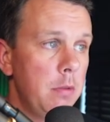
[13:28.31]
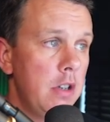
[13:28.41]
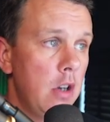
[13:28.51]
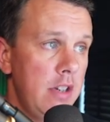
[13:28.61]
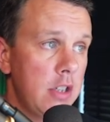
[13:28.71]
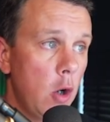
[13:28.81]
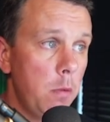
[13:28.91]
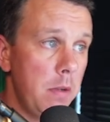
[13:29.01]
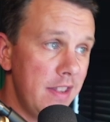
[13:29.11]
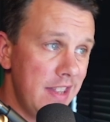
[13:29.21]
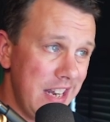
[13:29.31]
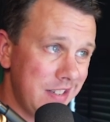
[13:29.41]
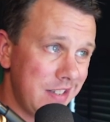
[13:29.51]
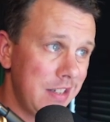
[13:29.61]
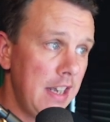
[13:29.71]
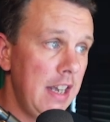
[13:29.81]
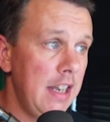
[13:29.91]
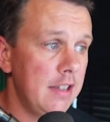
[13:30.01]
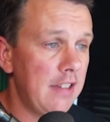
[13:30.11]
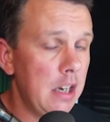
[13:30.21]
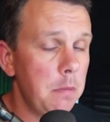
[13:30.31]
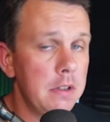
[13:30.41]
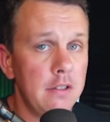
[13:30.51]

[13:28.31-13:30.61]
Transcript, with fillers: We don't need to open this development